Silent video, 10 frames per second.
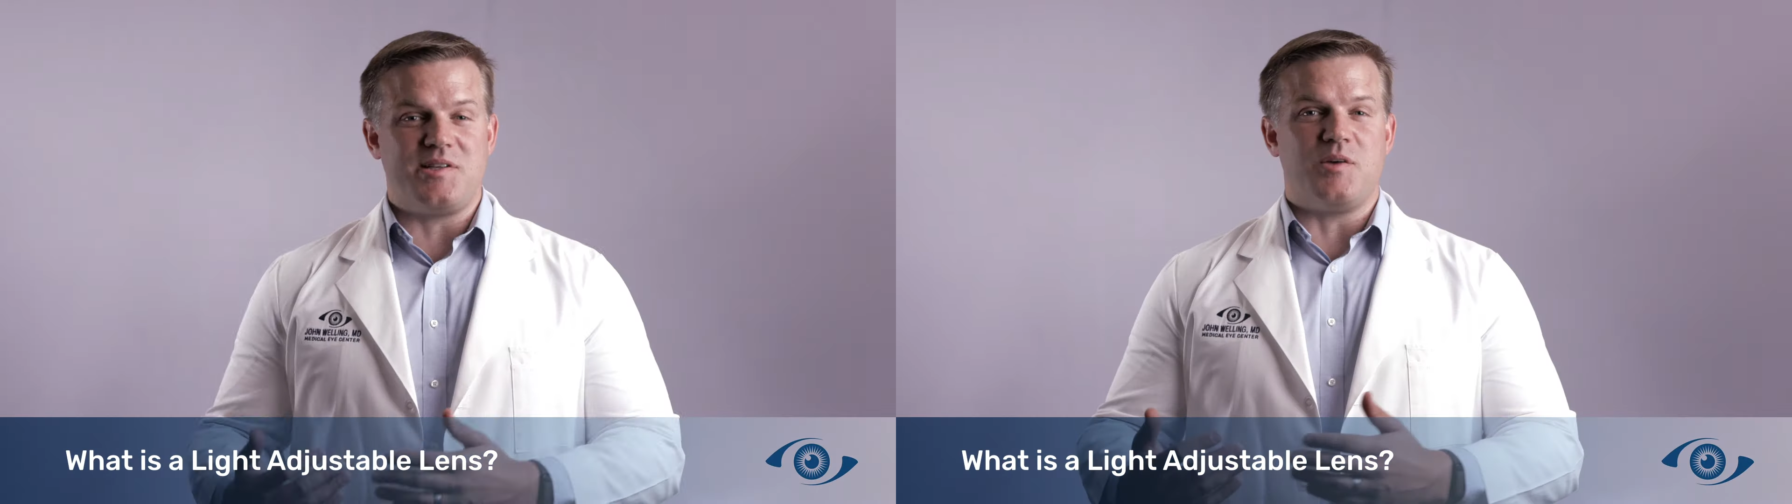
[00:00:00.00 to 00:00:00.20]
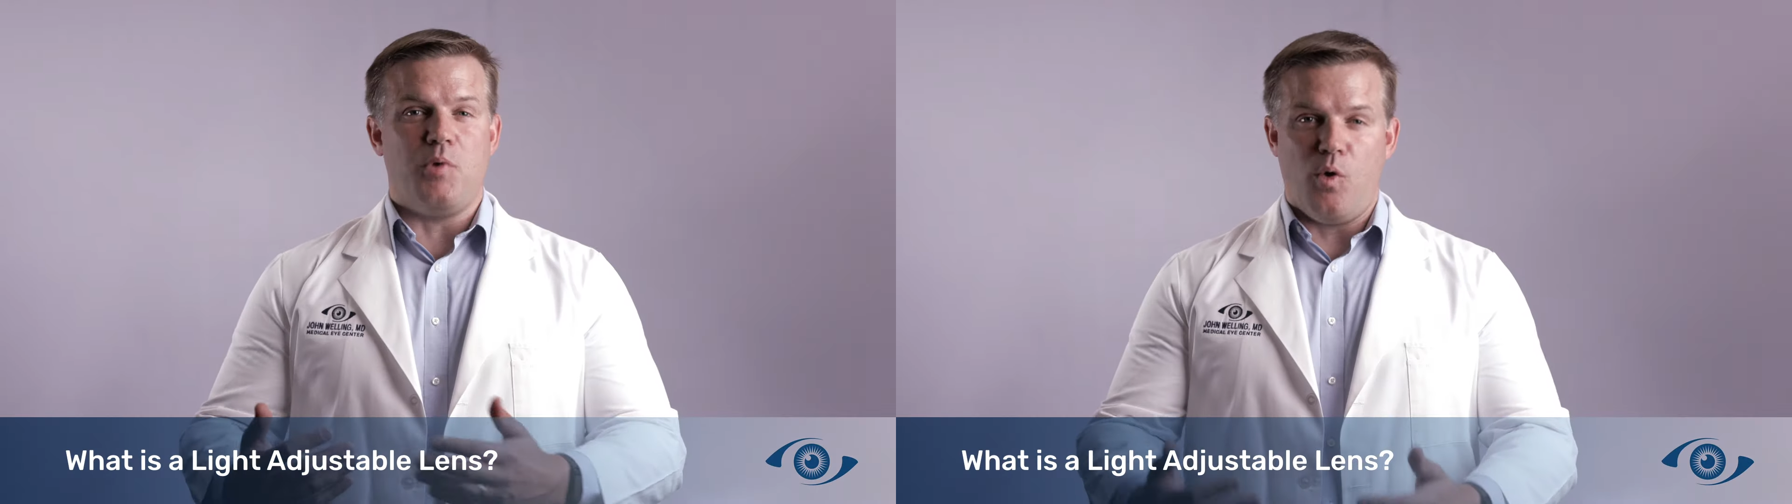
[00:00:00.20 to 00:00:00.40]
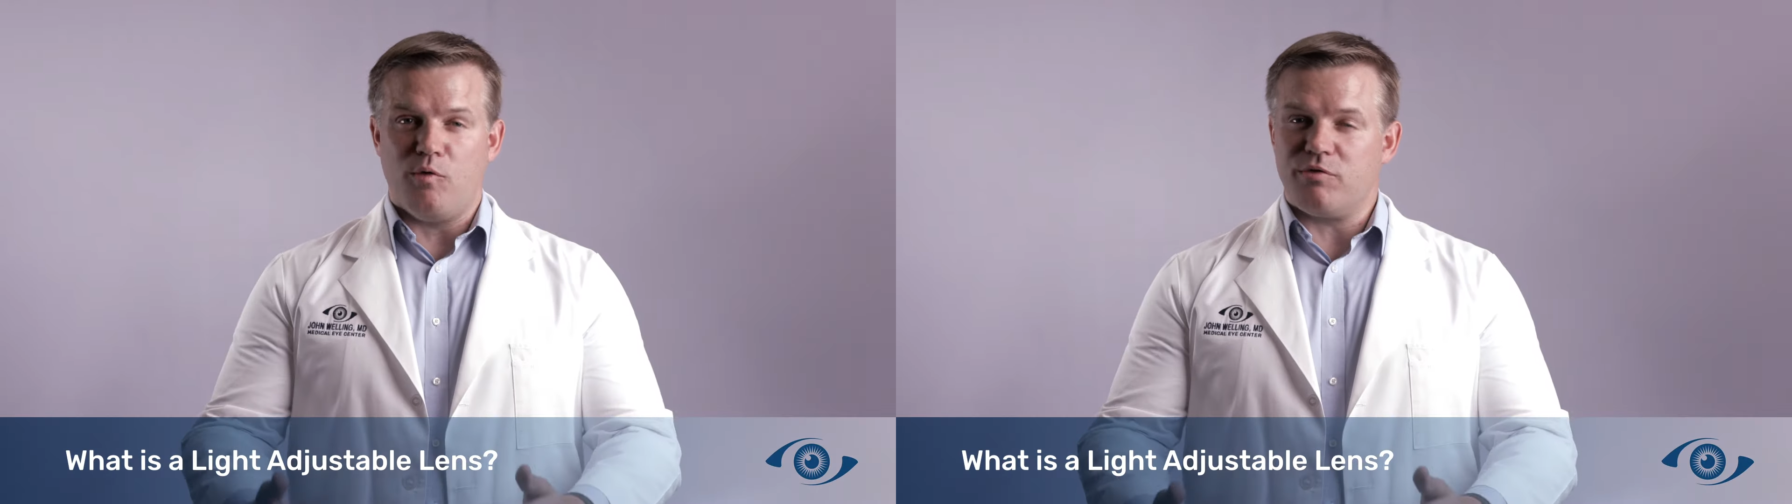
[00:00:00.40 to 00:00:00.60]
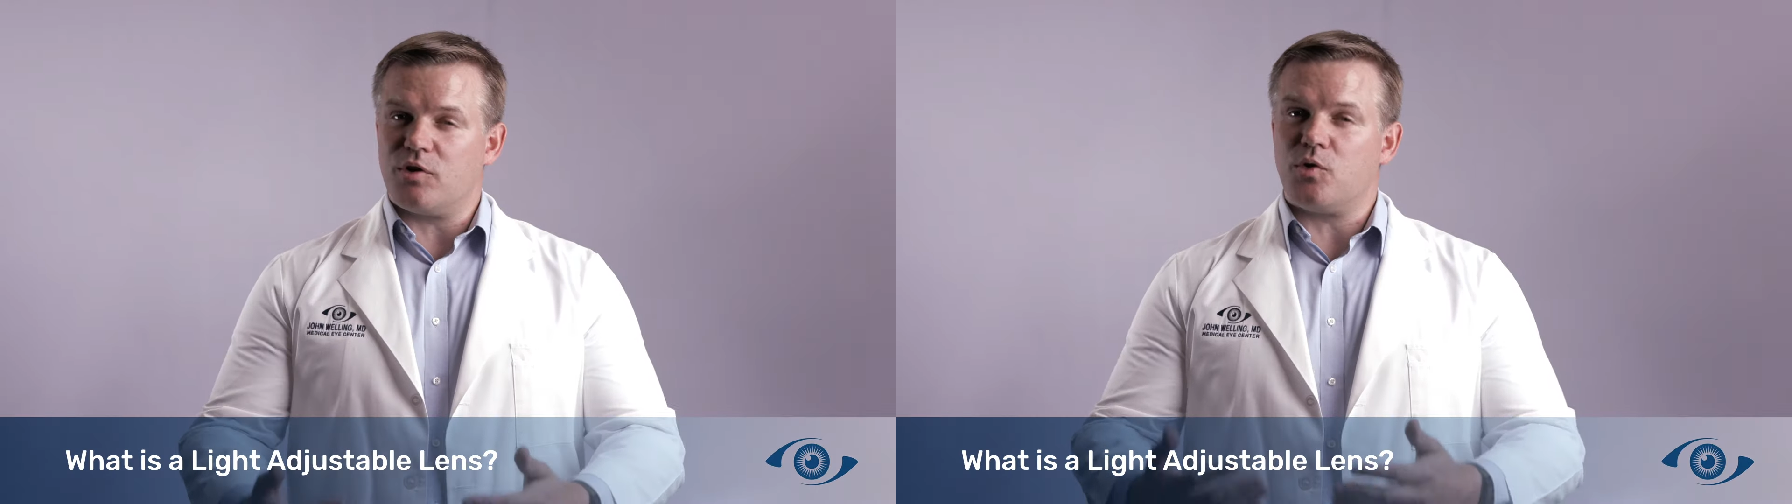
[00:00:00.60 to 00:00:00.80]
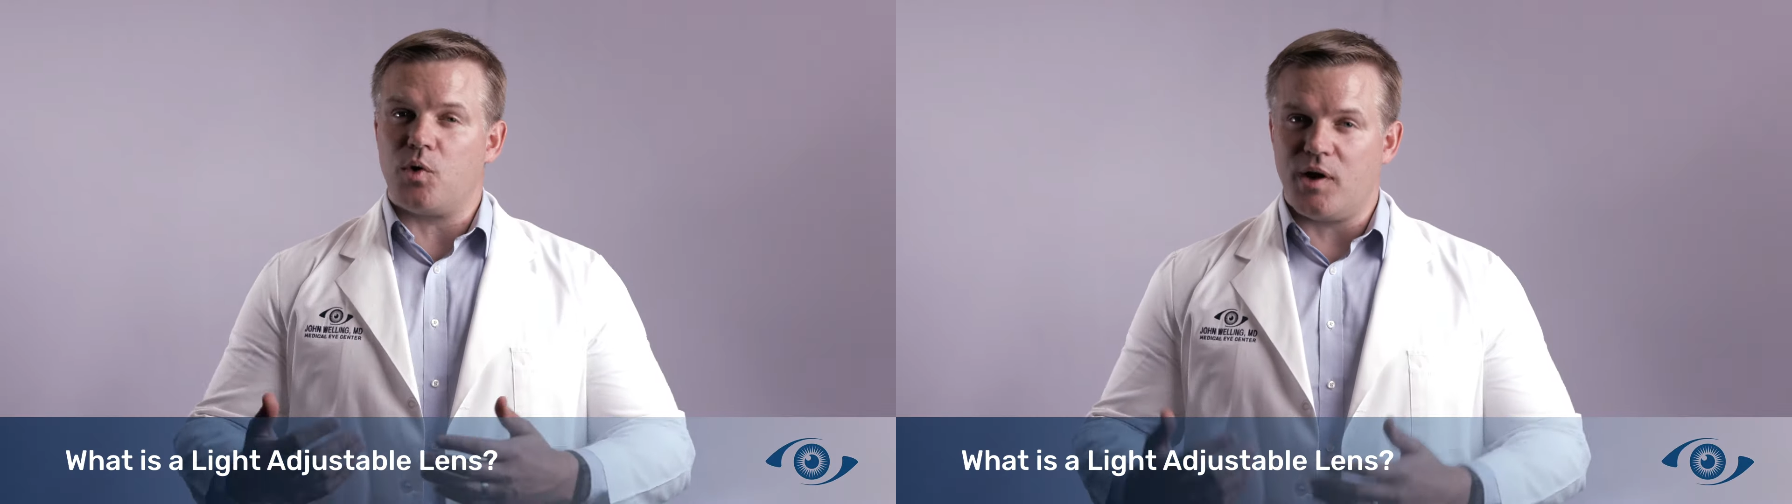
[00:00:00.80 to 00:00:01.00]
some
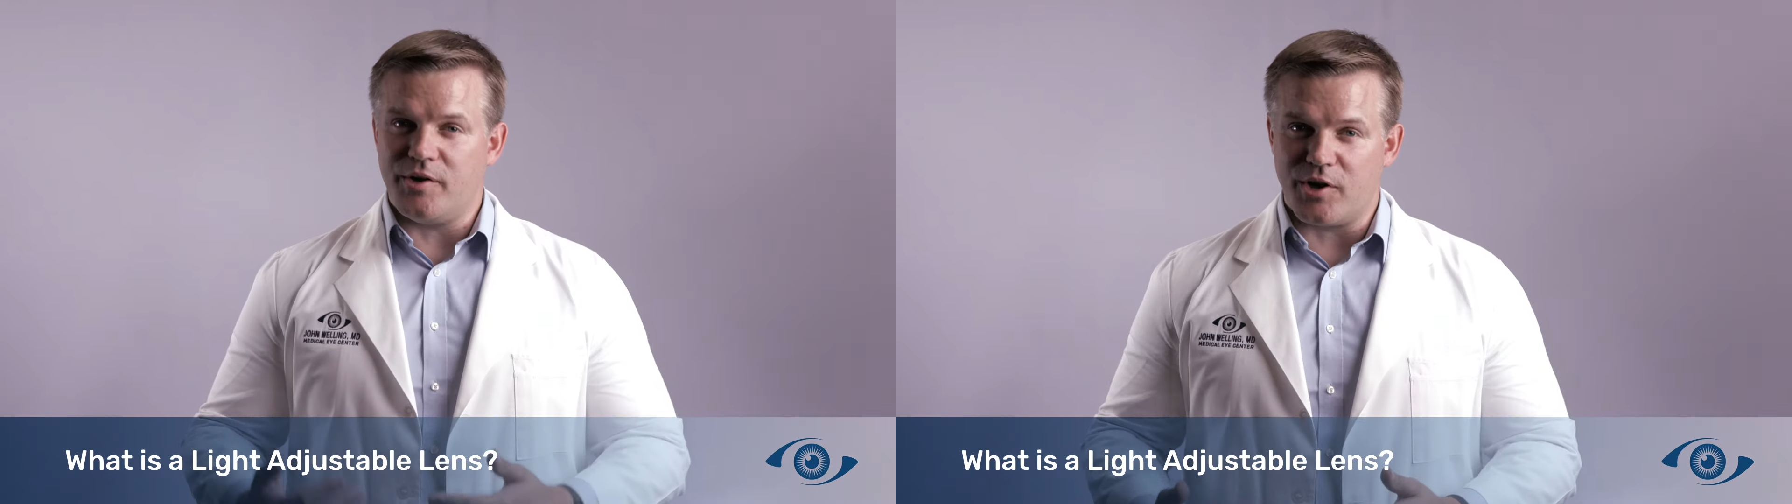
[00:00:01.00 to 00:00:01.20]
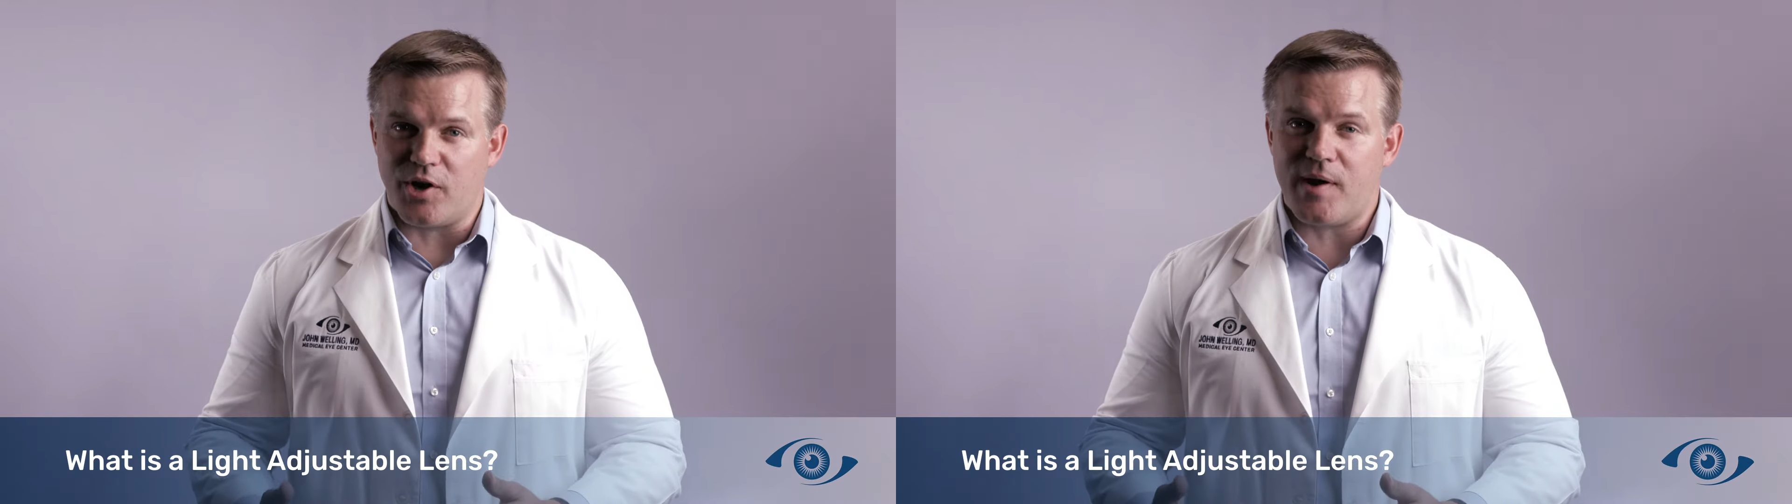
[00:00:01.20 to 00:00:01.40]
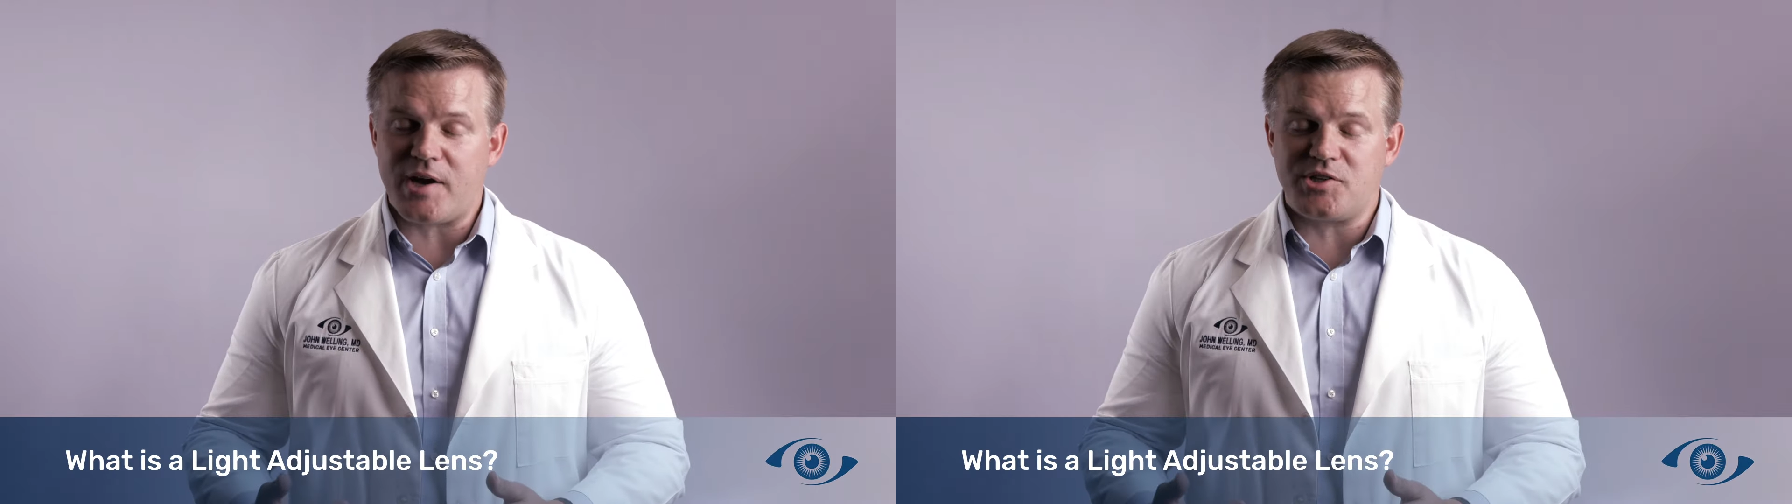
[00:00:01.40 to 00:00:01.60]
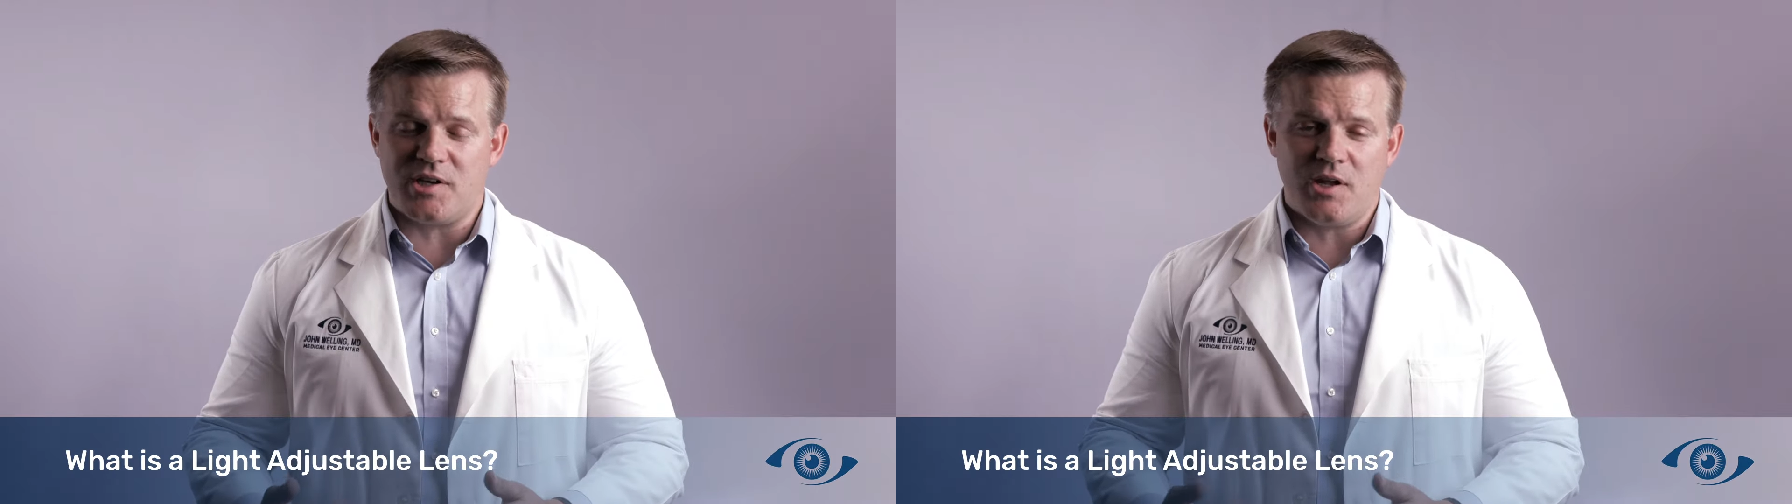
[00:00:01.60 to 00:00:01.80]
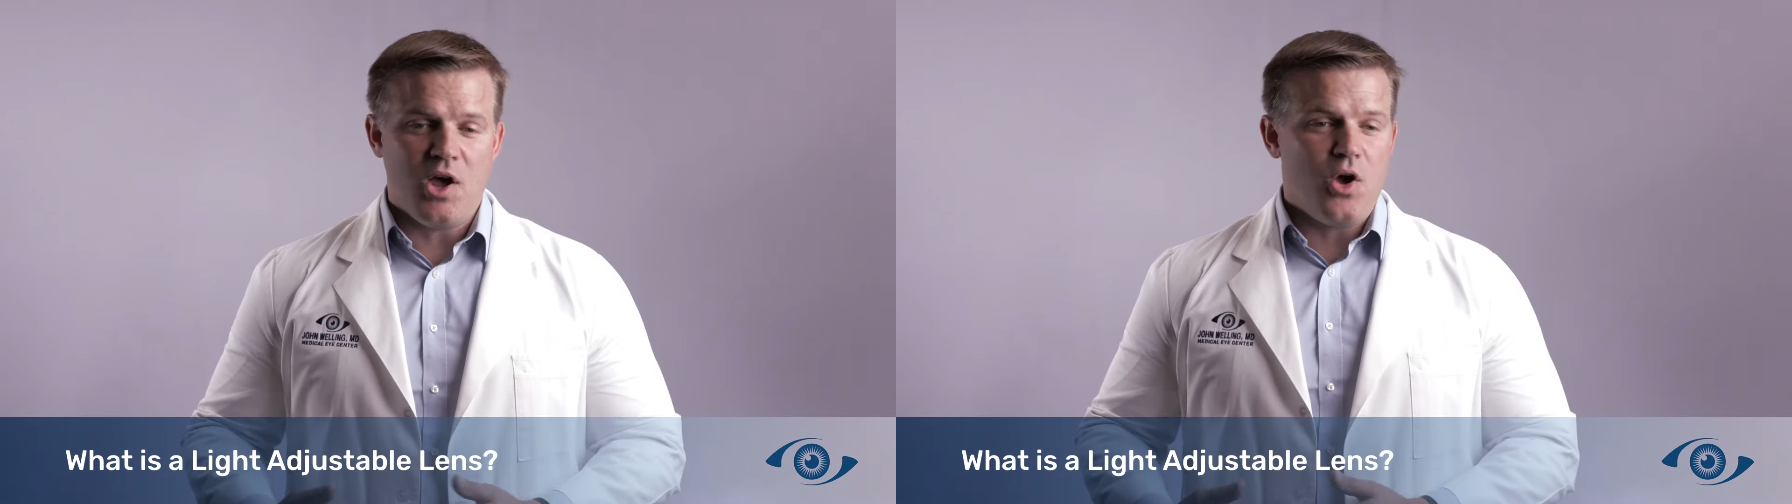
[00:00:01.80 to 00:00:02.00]
over or under correction,